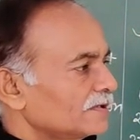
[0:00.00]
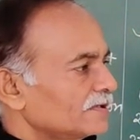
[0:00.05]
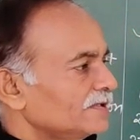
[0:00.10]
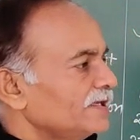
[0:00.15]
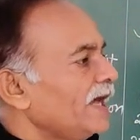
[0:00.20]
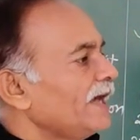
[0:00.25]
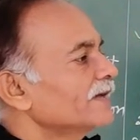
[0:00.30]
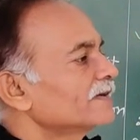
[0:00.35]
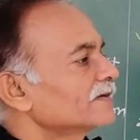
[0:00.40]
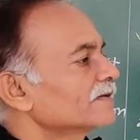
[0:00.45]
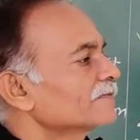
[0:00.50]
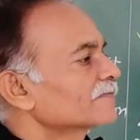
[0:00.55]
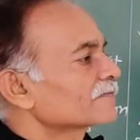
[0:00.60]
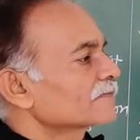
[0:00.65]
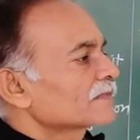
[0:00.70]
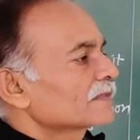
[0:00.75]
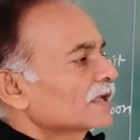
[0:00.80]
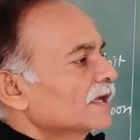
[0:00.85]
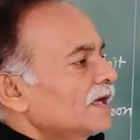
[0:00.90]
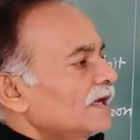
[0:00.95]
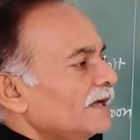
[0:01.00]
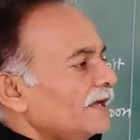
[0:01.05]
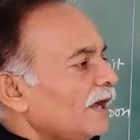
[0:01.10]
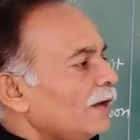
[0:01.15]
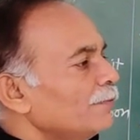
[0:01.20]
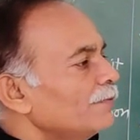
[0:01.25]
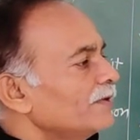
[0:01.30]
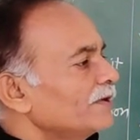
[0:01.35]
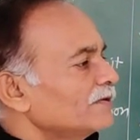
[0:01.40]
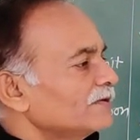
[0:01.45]
Right?
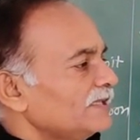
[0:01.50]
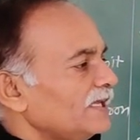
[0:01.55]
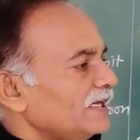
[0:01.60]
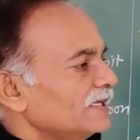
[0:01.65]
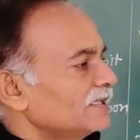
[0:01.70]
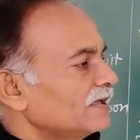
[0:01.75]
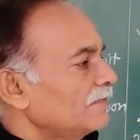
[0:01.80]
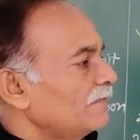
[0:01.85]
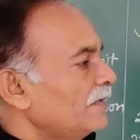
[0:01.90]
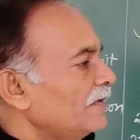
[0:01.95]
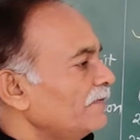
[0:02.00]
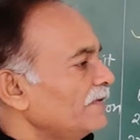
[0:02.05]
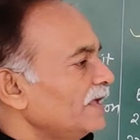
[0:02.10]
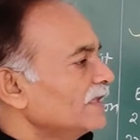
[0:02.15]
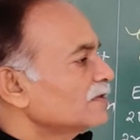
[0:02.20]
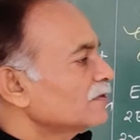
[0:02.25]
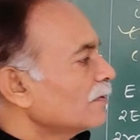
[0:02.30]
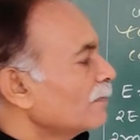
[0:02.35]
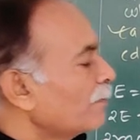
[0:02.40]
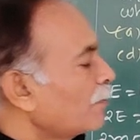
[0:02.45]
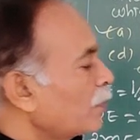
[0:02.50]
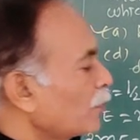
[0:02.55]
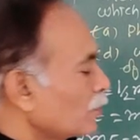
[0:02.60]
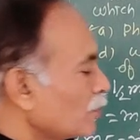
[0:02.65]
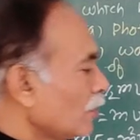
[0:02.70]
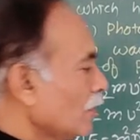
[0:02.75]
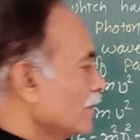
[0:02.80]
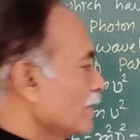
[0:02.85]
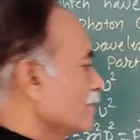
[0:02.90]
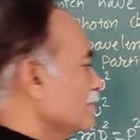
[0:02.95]
Now we know that the wavelength of
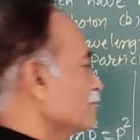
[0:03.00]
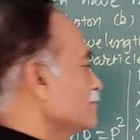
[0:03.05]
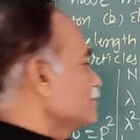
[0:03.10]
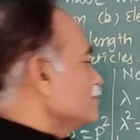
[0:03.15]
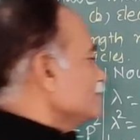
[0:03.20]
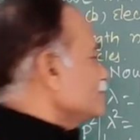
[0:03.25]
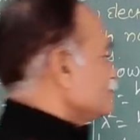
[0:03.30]
photon